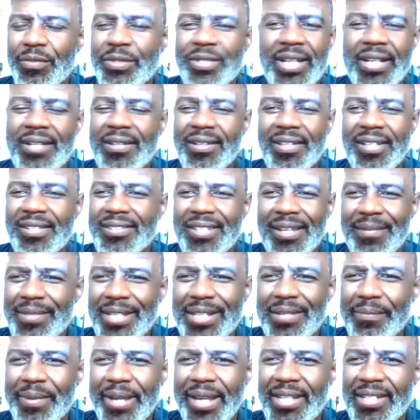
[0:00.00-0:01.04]
I'm
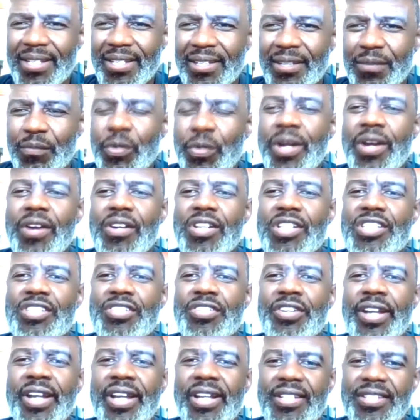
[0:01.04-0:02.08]
not abandoning them. We are
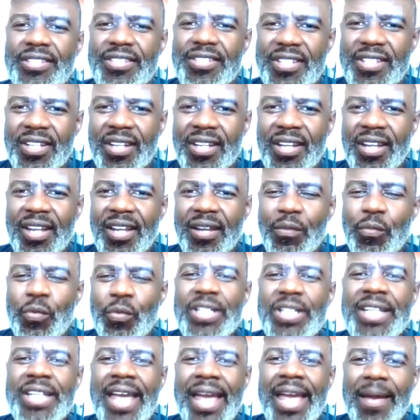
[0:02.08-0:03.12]
estranged,
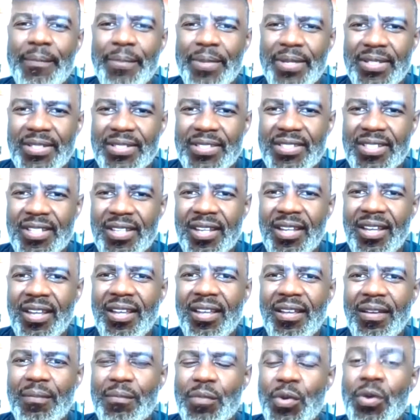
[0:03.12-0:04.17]
which happens
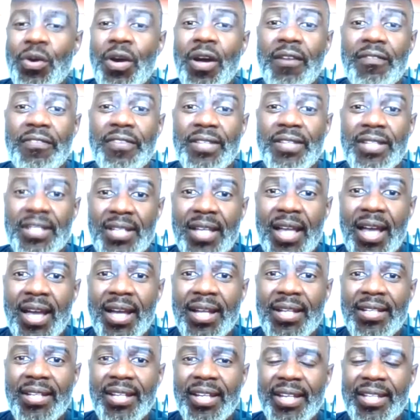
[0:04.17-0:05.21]
more often than
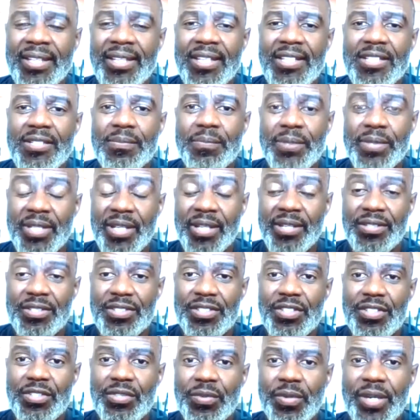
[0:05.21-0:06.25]
not in this particular
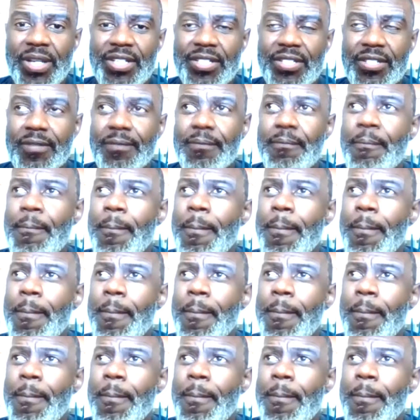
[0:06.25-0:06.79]
situation.